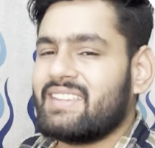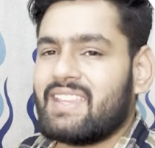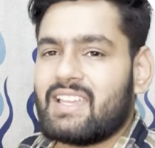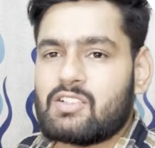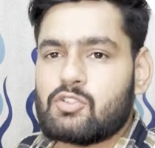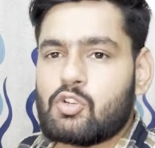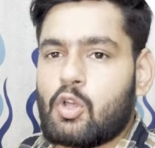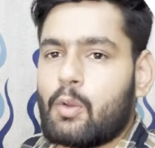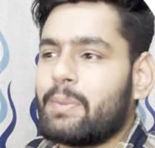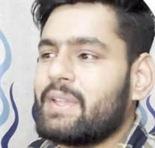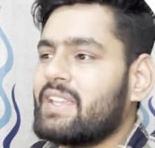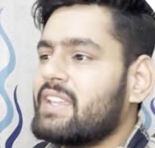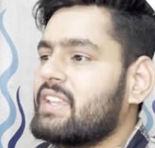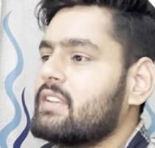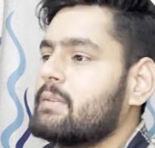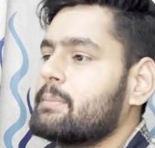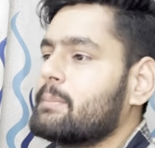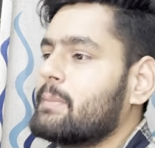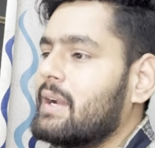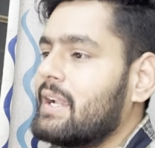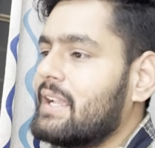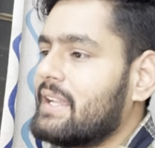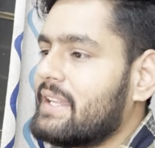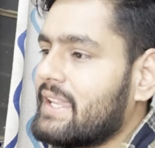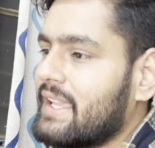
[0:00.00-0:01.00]
Next topic is
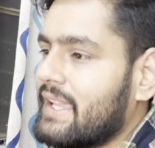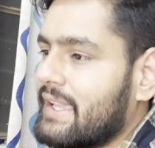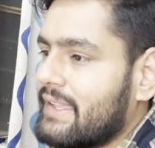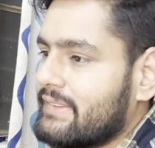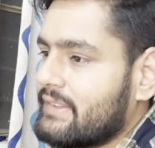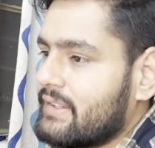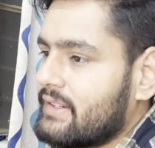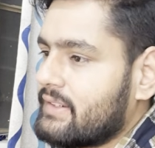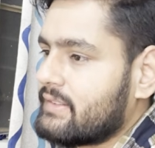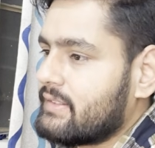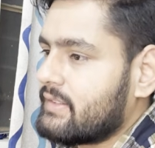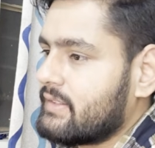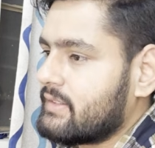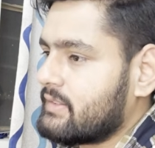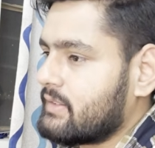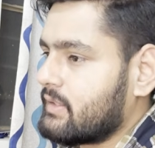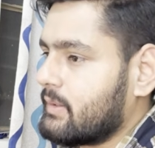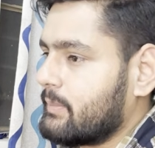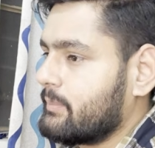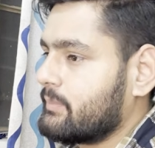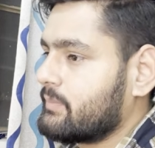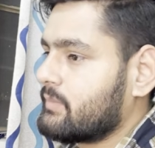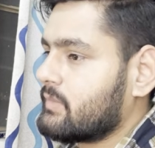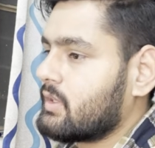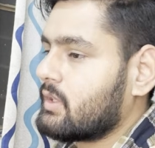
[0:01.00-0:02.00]
multi-agent
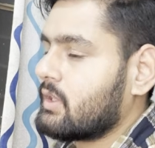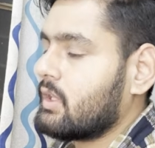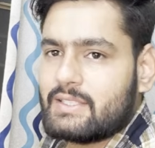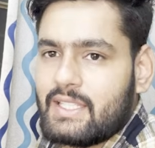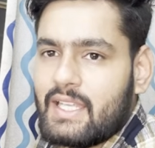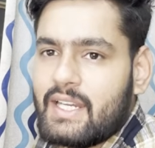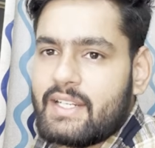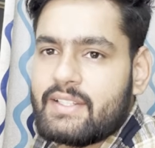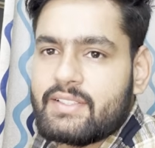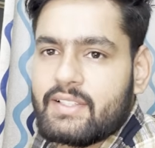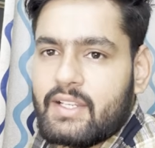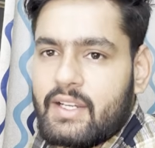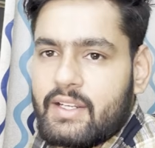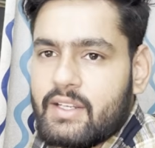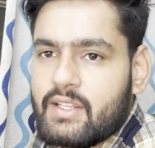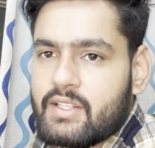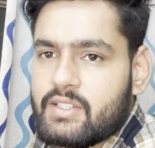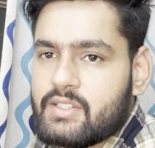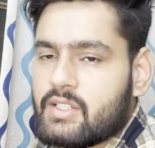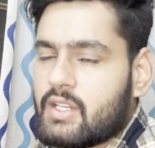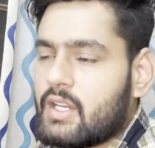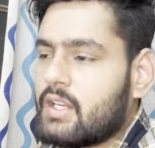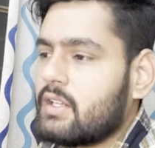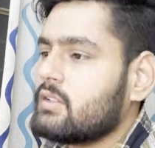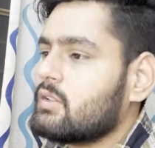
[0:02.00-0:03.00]
system. Let's
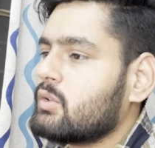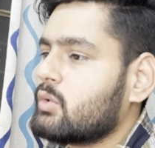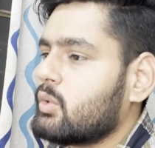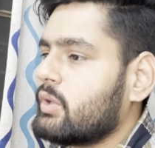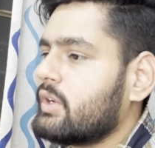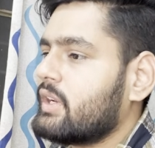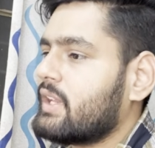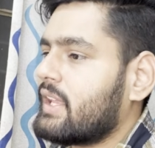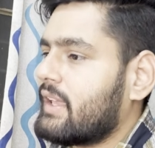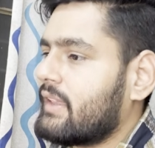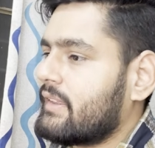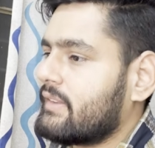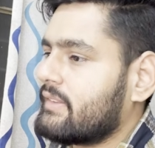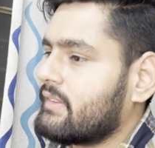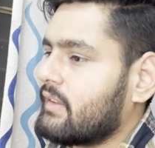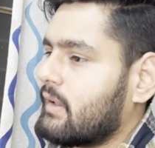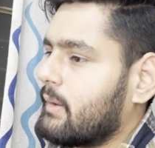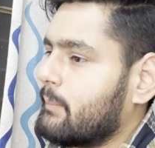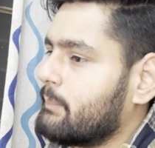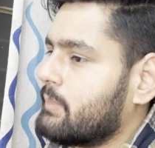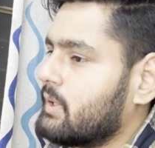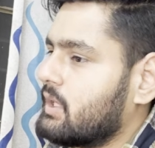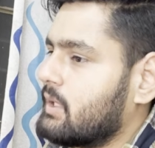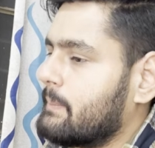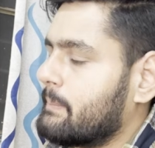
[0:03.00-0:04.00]
understand through it an
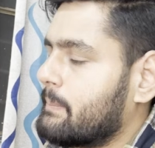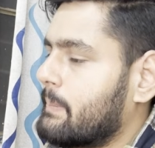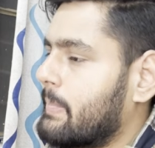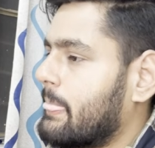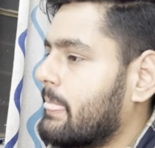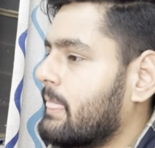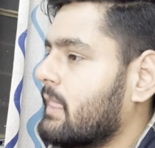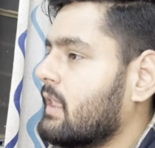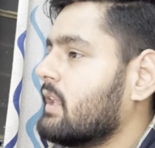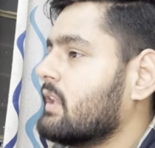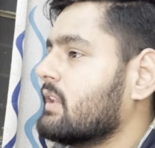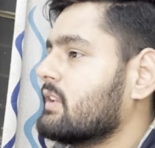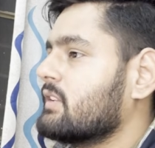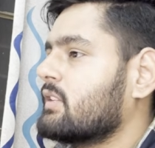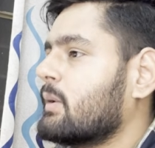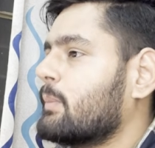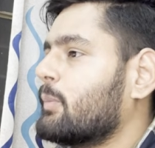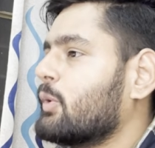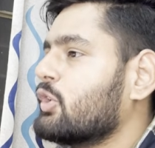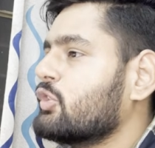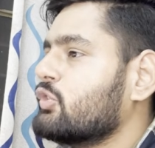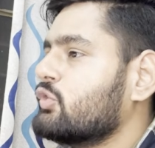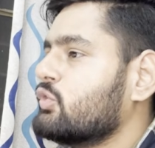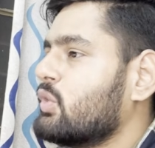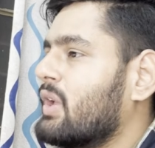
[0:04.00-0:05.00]
example.
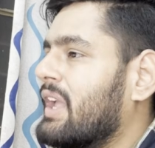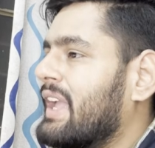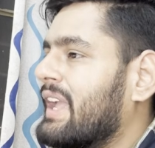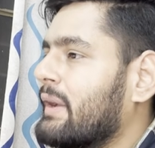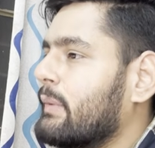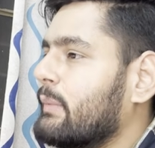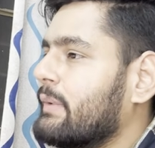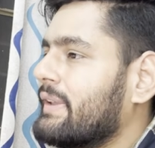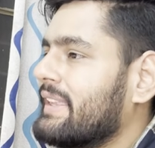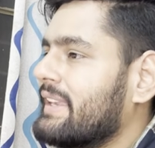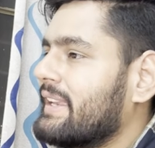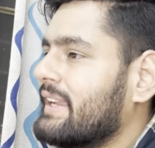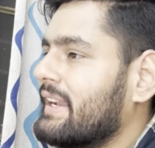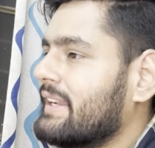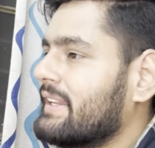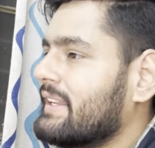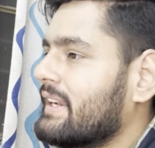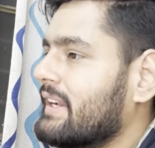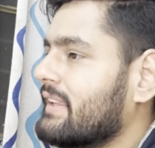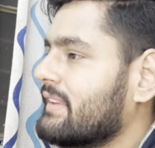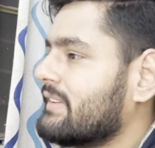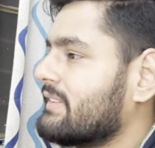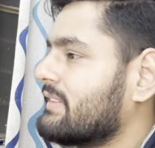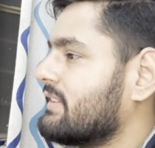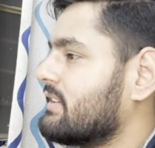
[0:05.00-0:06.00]
Suppose you have
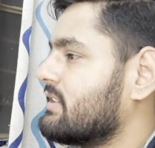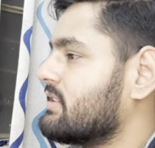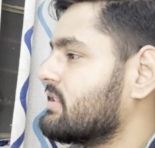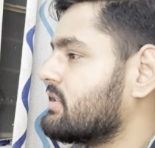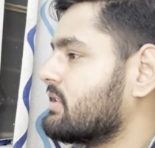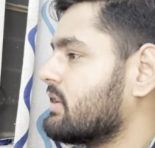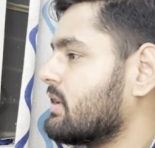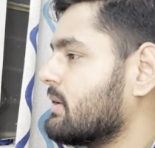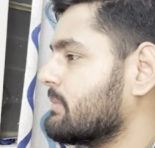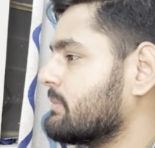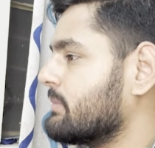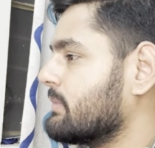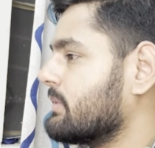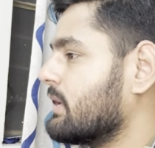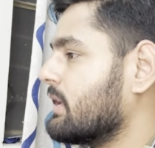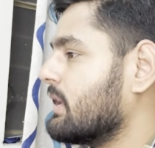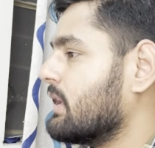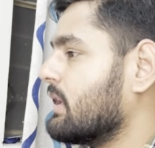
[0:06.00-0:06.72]
created a system